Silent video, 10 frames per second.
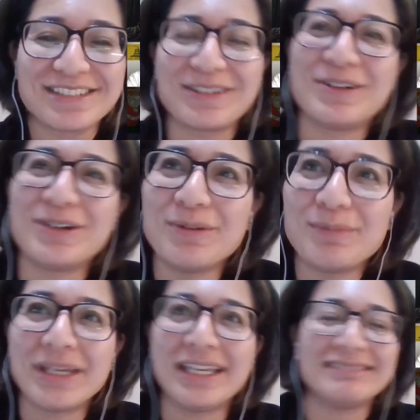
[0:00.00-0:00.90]
So,
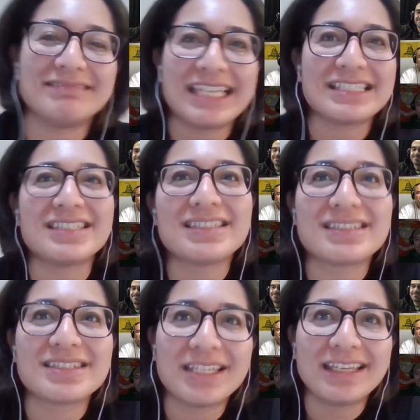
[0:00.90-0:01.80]
but it
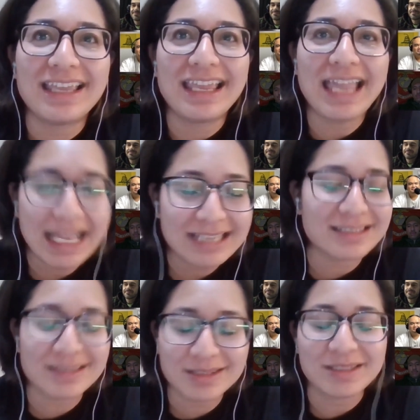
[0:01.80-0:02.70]

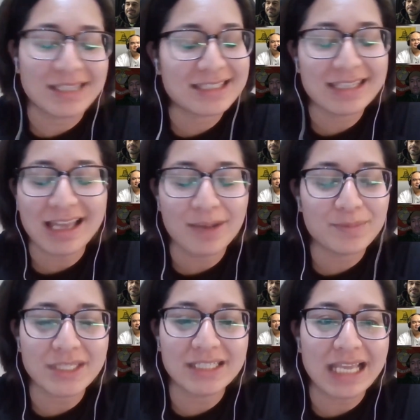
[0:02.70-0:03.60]
has its
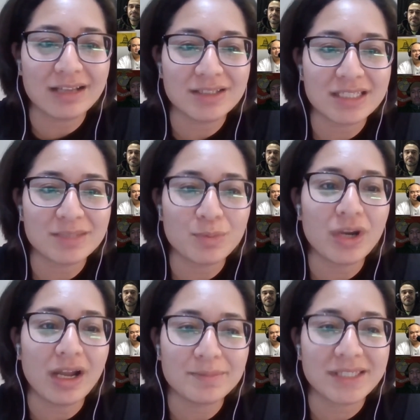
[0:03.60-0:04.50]
ups and downs. It's
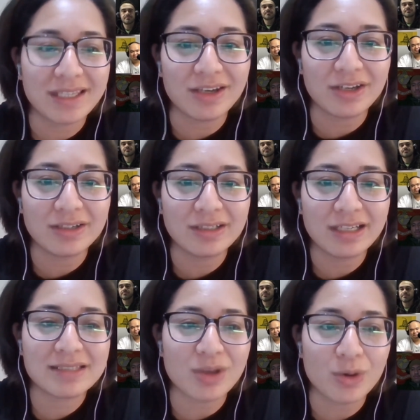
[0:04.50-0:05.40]
more ups here.
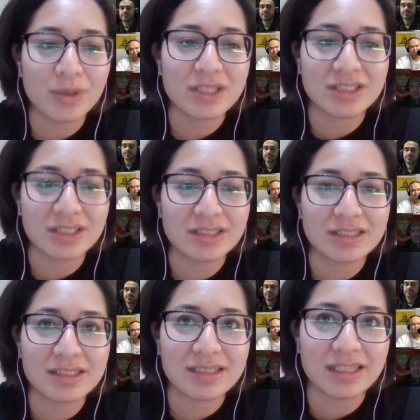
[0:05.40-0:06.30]
It's always good
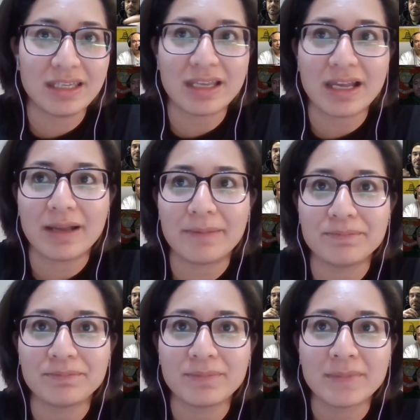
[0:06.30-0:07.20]
to see
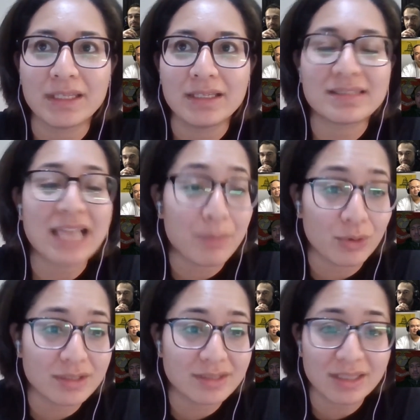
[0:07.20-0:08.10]

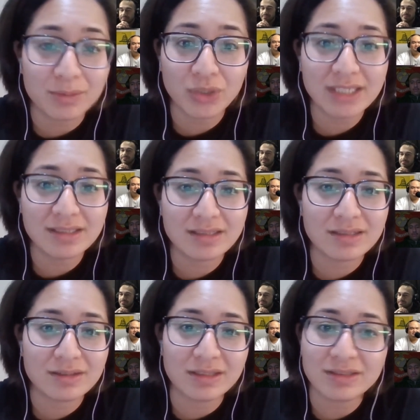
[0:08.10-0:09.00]
Samoans in the
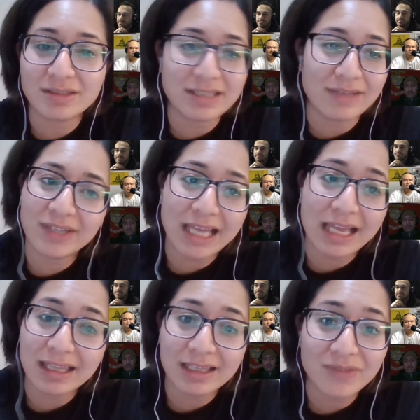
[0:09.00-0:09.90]
Marines. There's definitely
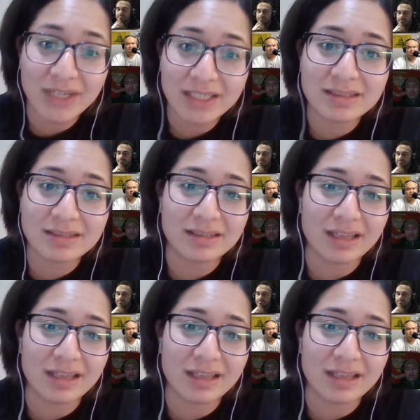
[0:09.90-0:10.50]
not a lot of us